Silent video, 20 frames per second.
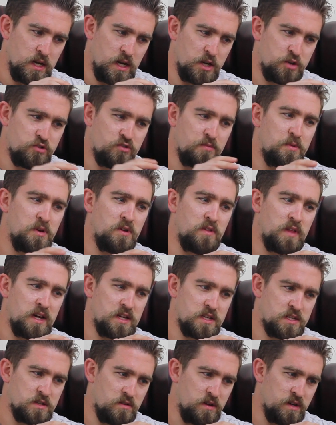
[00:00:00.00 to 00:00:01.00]

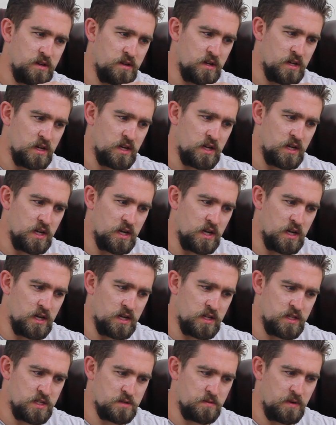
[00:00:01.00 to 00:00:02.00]

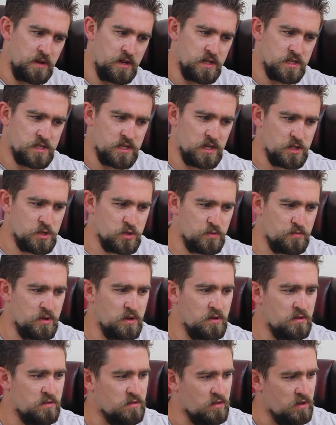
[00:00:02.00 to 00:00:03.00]
the sweetness I'll
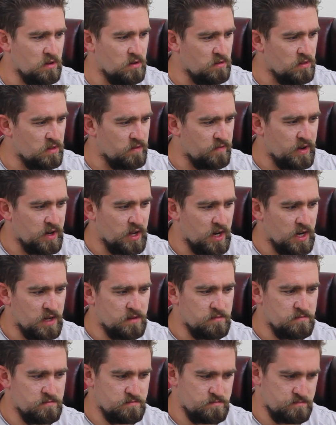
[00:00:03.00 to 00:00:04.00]
attribute to the vanilla
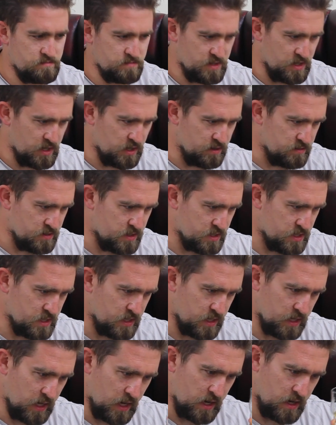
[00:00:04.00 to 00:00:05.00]
notes
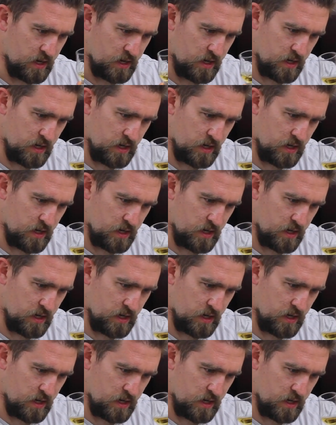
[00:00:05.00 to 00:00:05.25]
again.